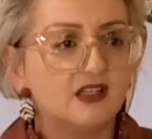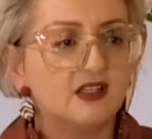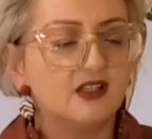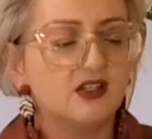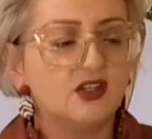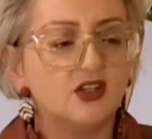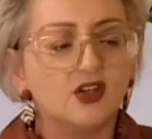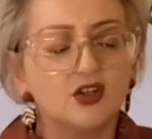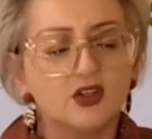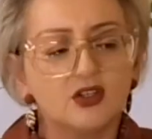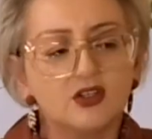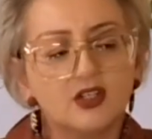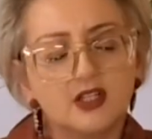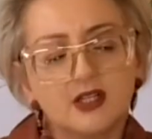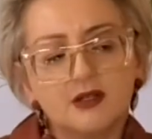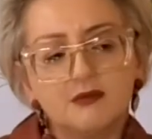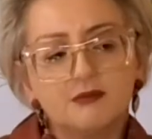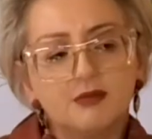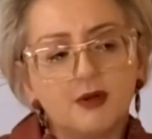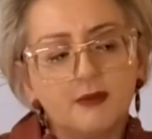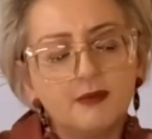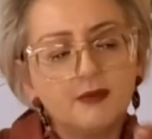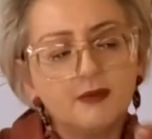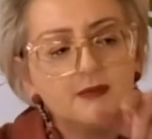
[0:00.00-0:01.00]
you know, like
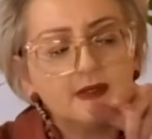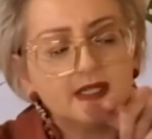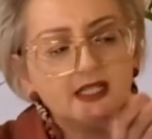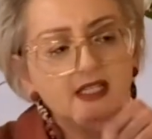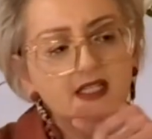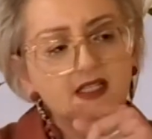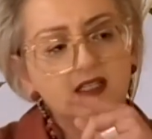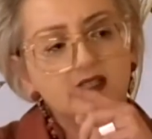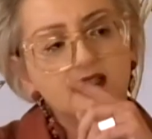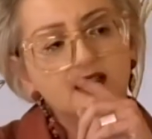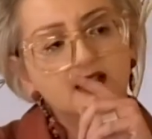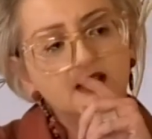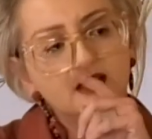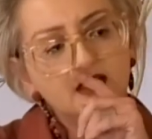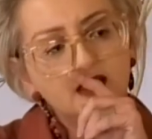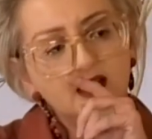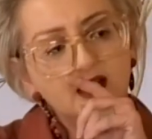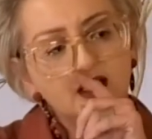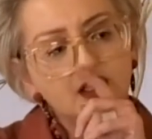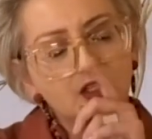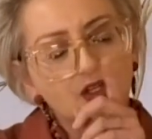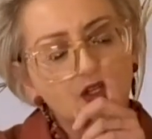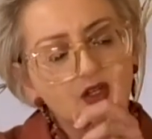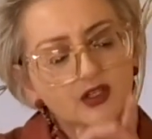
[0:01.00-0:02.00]
probably
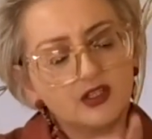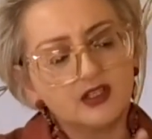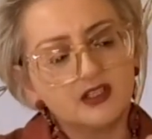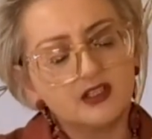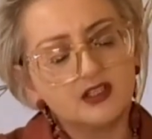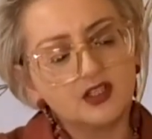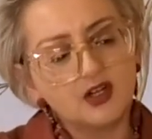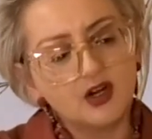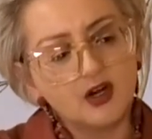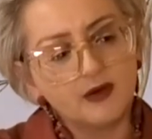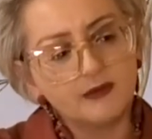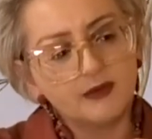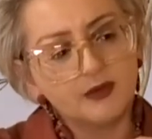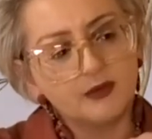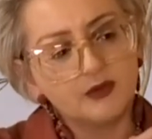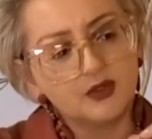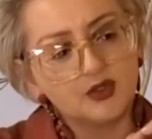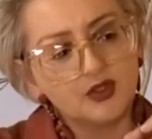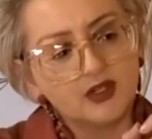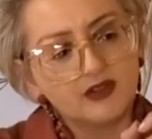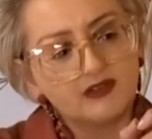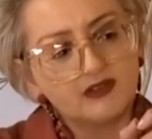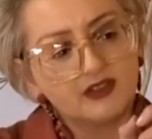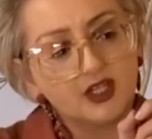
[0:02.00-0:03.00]
a lot of the time you were
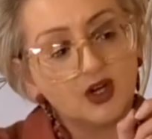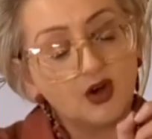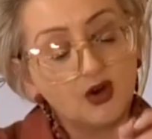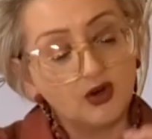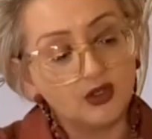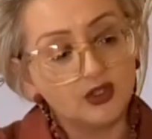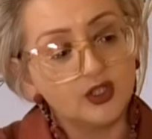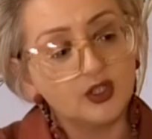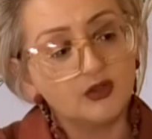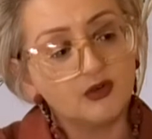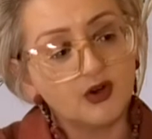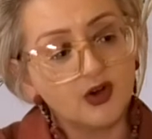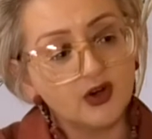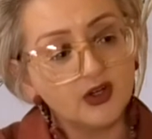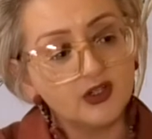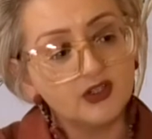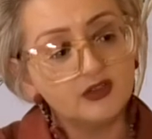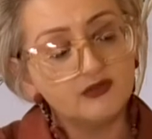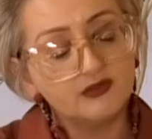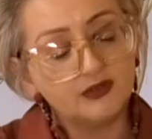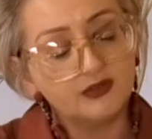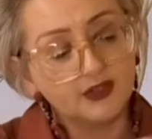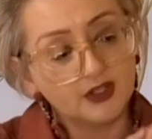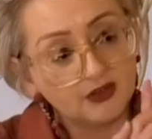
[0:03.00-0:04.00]
travelling on your own
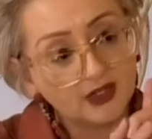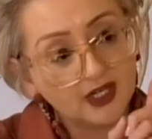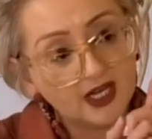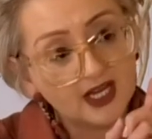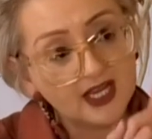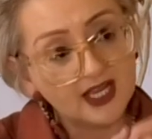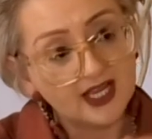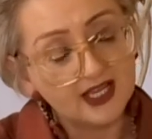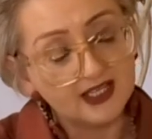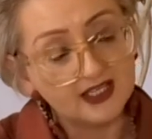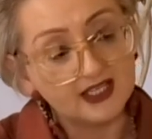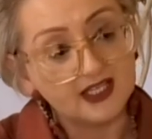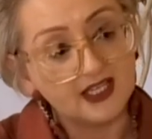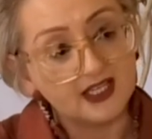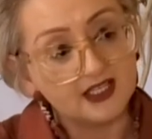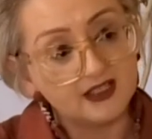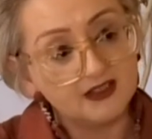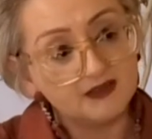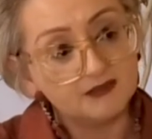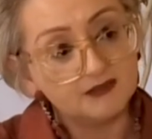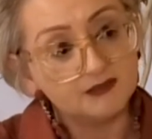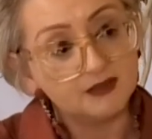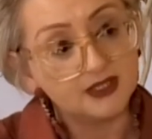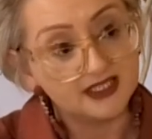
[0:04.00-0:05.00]
and figuring out how to
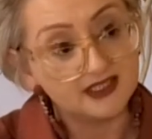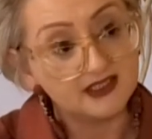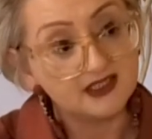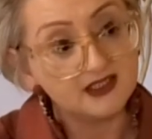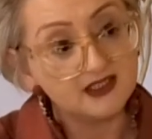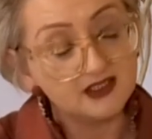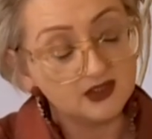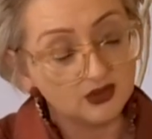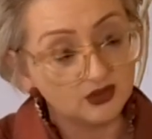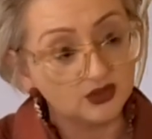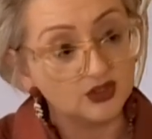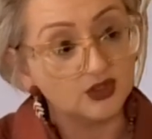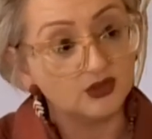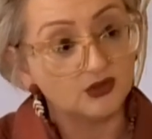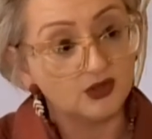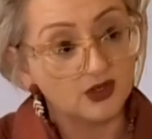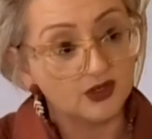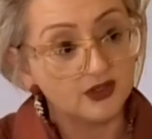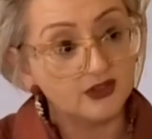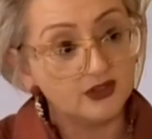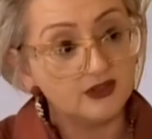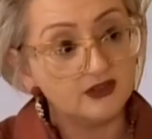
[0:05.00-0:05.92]
get places on your own.